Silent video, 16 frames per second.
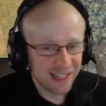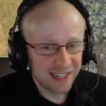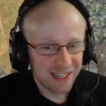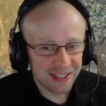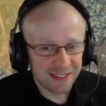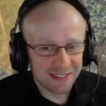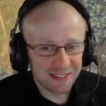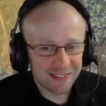
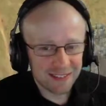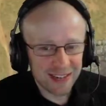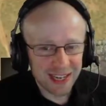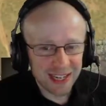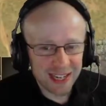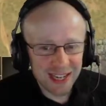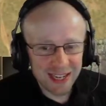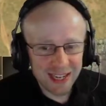A
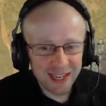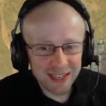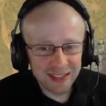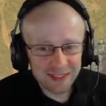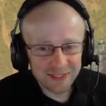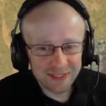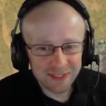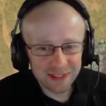
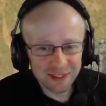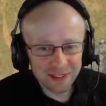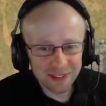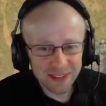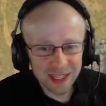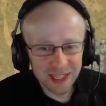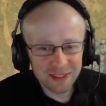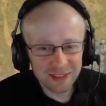rally for
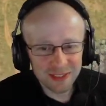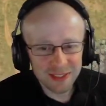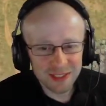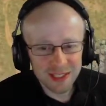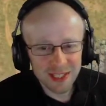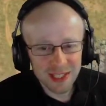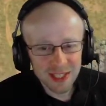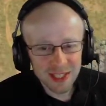the
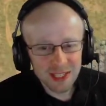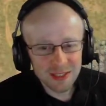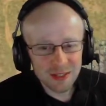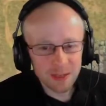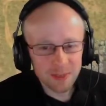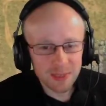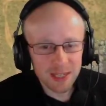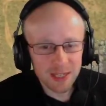elephant. So
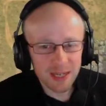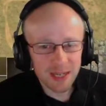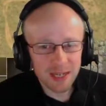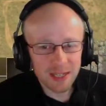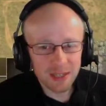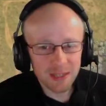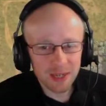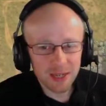I'm sitting
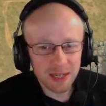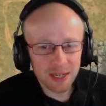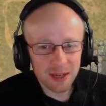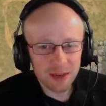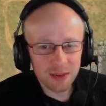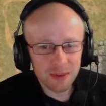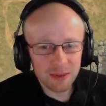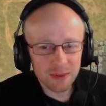here. Do I
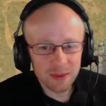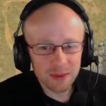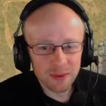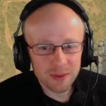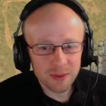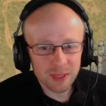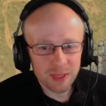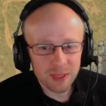go
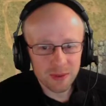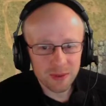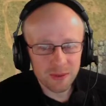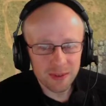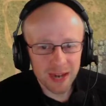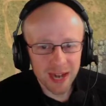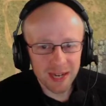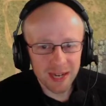
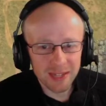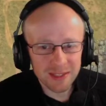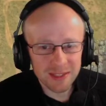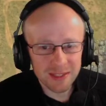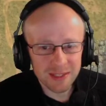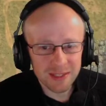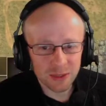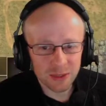
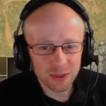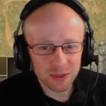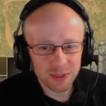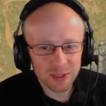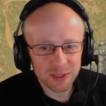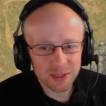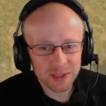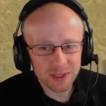flanks or do
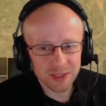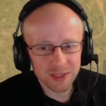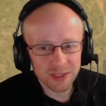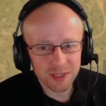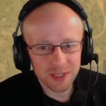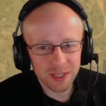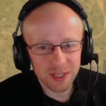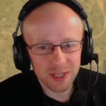I just
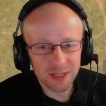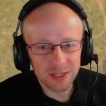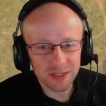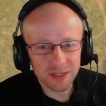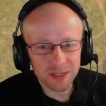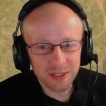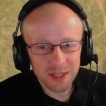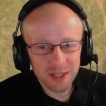
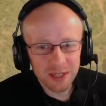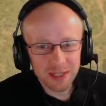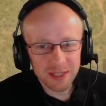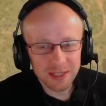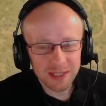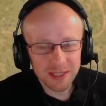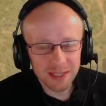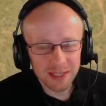turn?
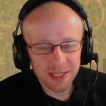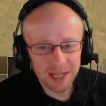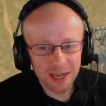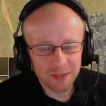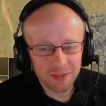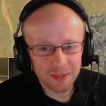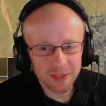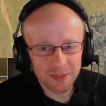You see, the
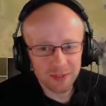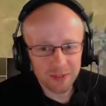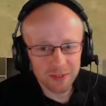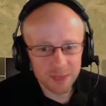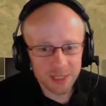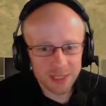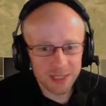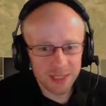cavalry have
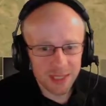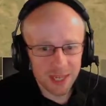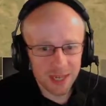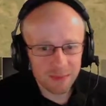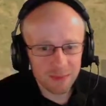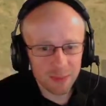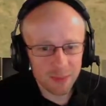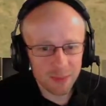given me
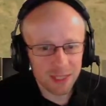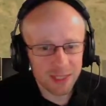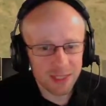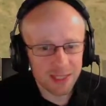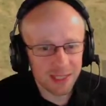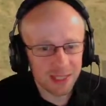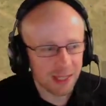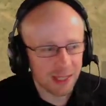slight
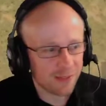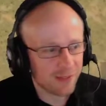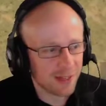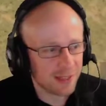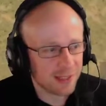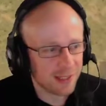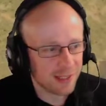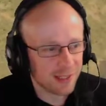mobility
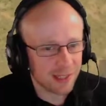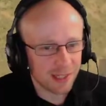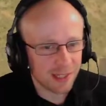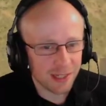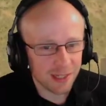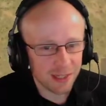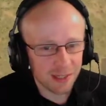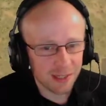advantage
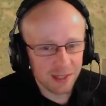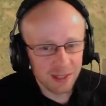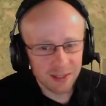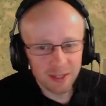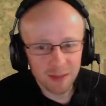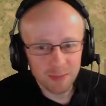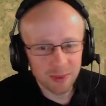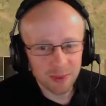here.
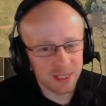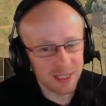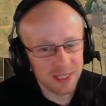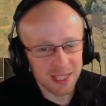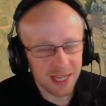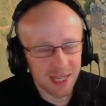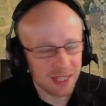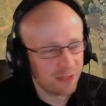That bloody
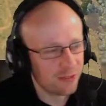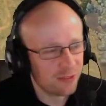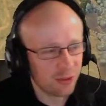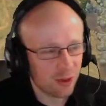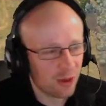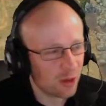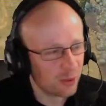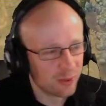Italian
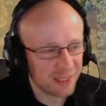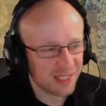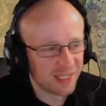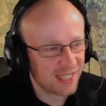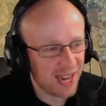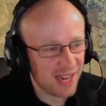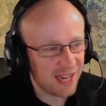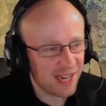foot. Hold it
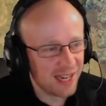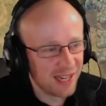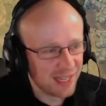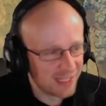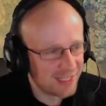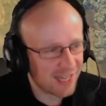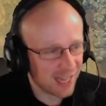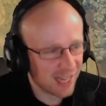again.
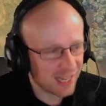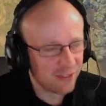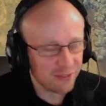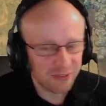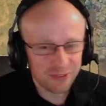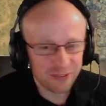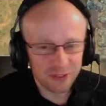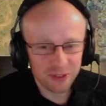
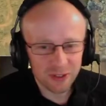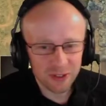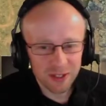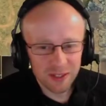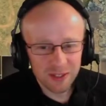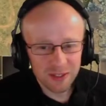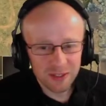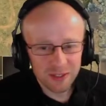Italian foot.
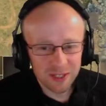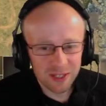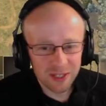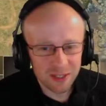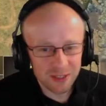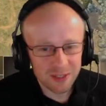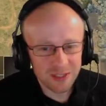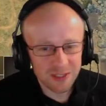The
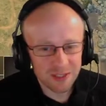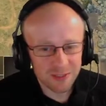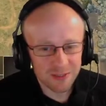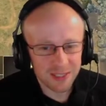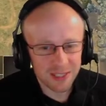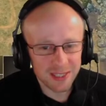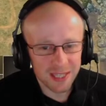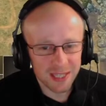curse of
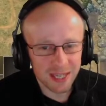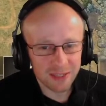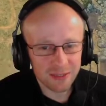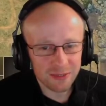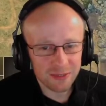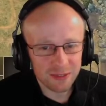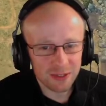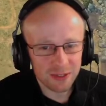the
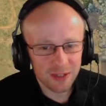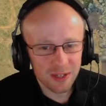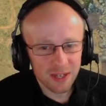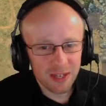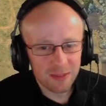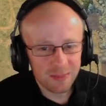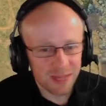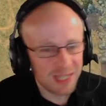Italian foot.
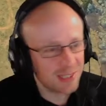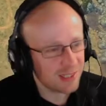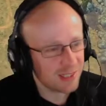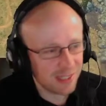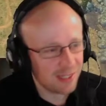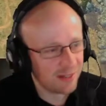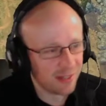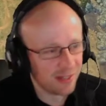
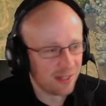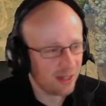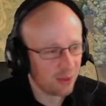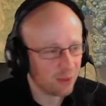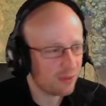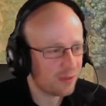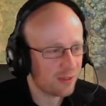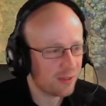Amazingly, they
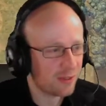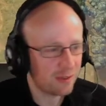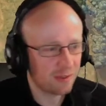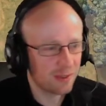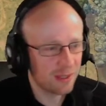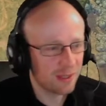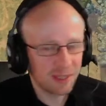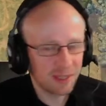hold
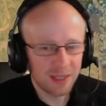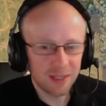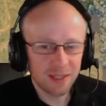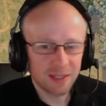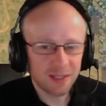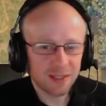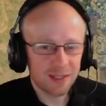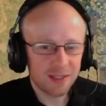firm.
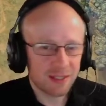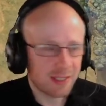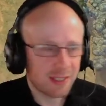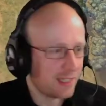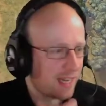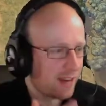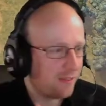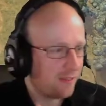
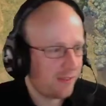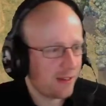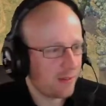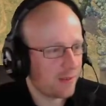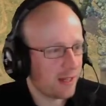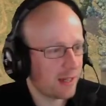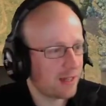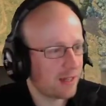Did you get a
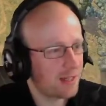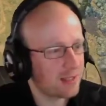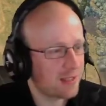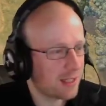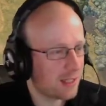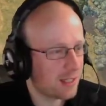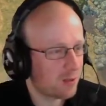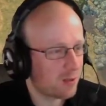theme here, ladies
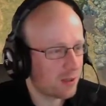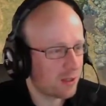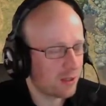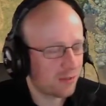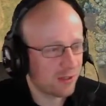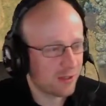and gentlemen, of the